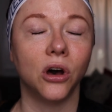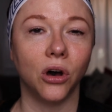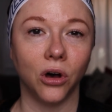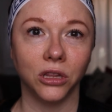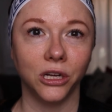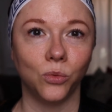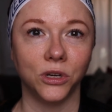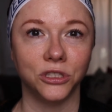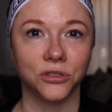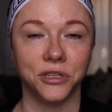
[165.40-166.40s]
all in
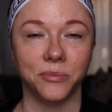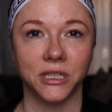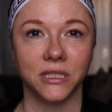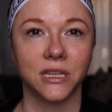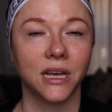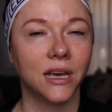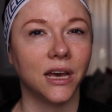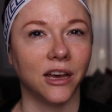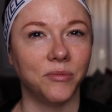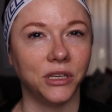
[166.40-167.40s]
one treatment.
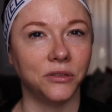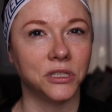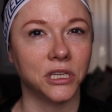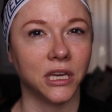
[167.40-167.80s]
I've been using